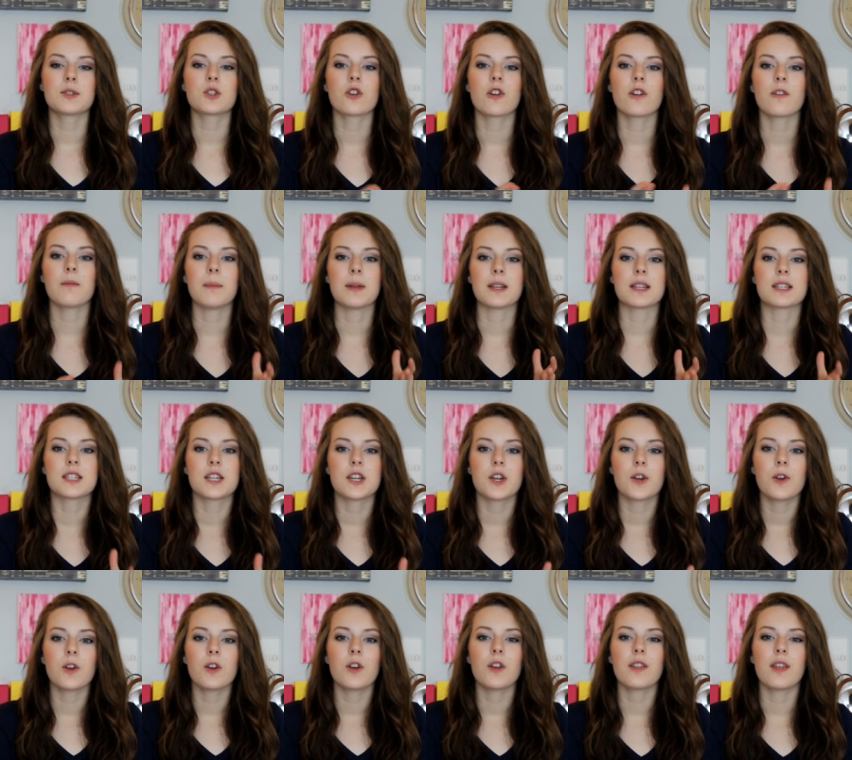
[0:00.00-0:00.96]
sort of
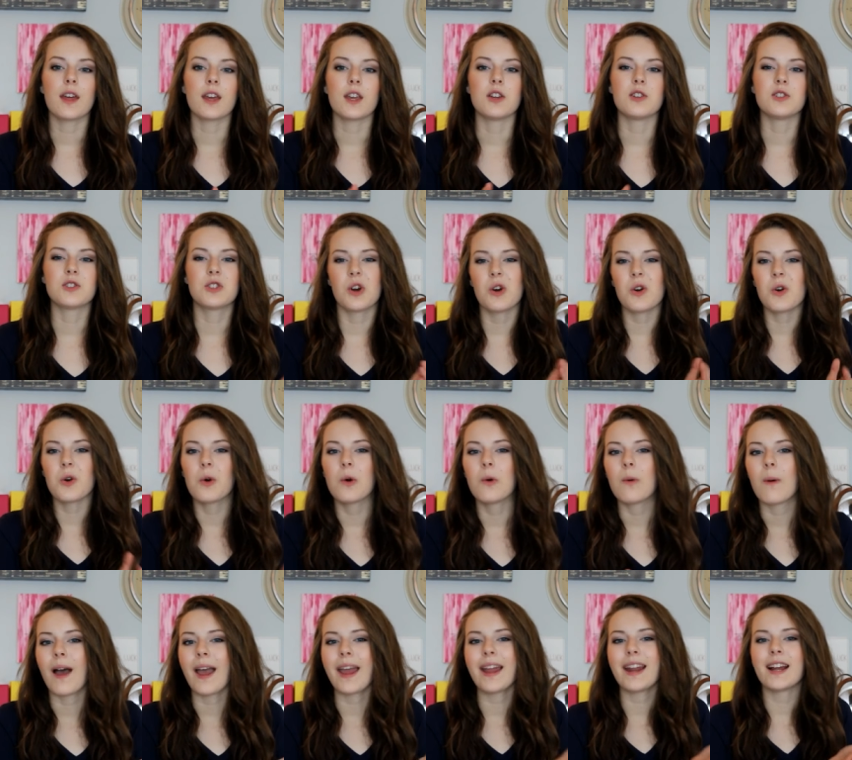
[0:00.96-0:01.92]
material that you don't
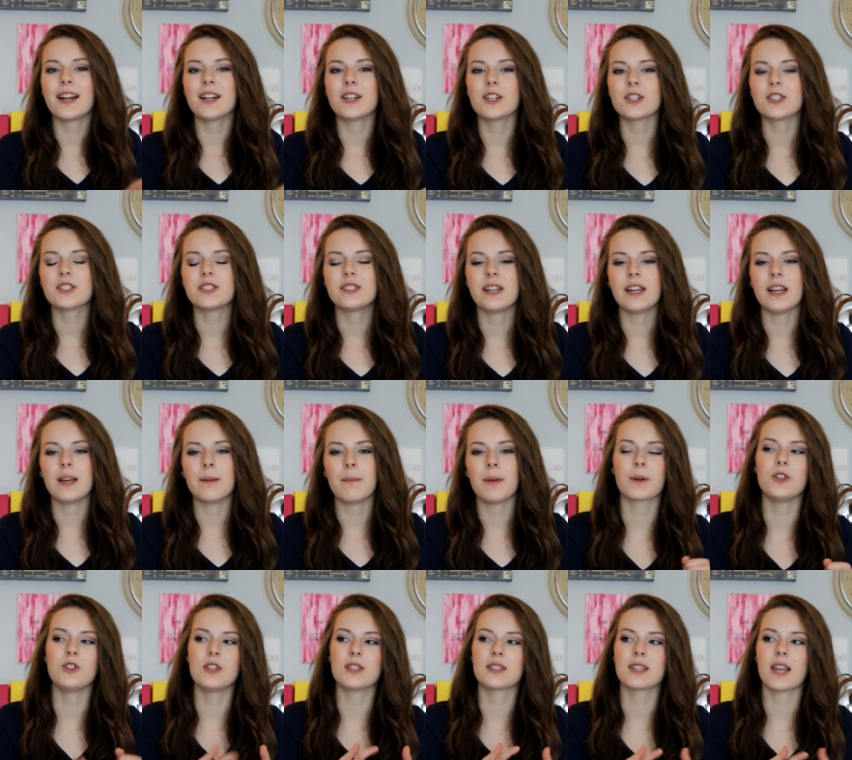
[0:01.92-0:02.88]
quite understand
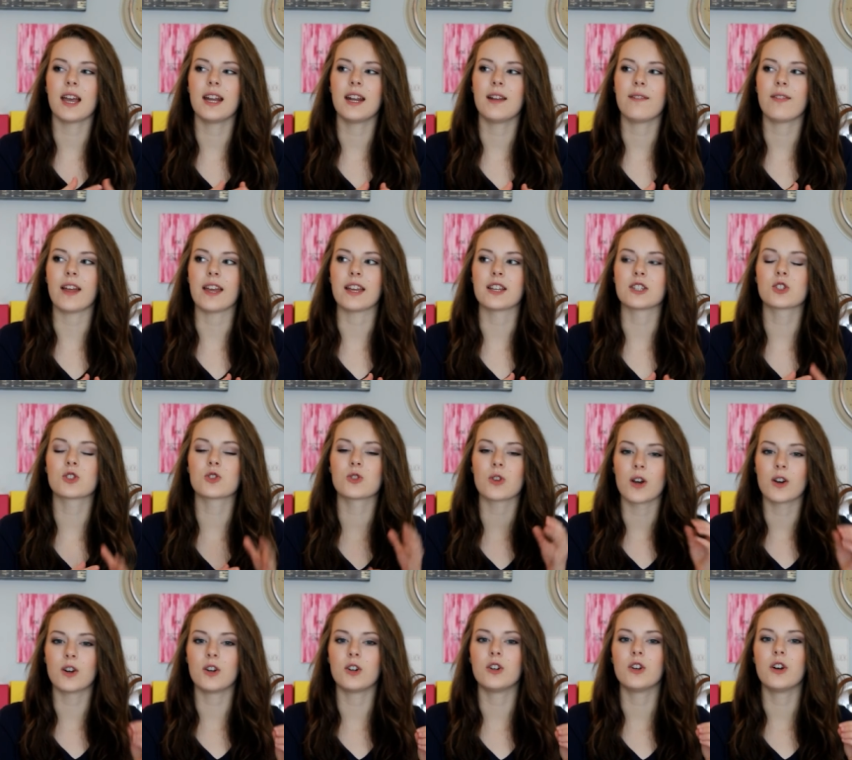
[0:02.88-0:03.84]
but you just kind of like
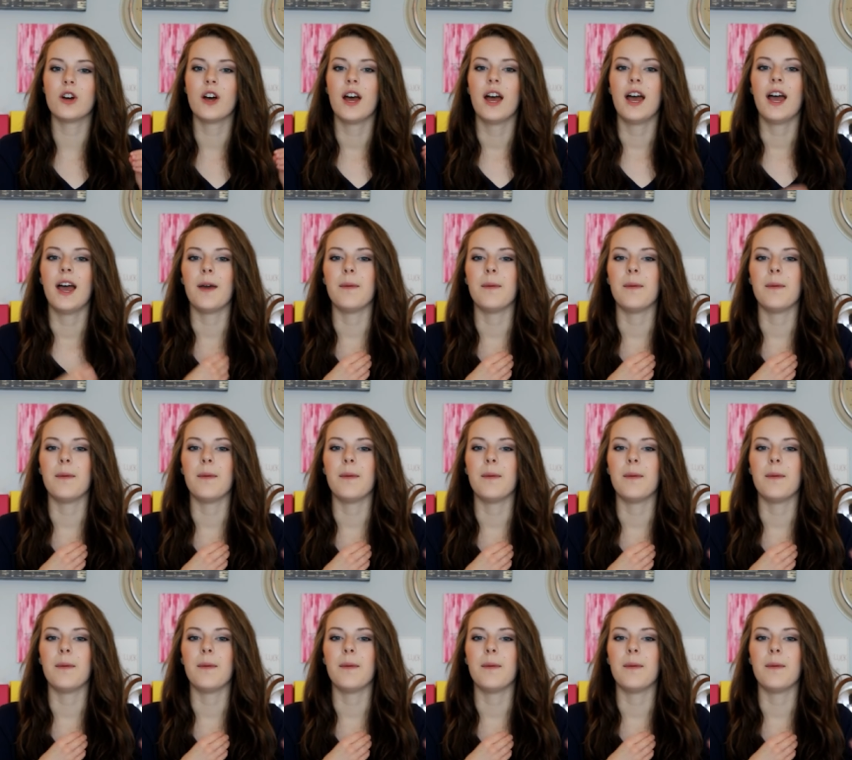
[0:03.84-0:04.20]
struggle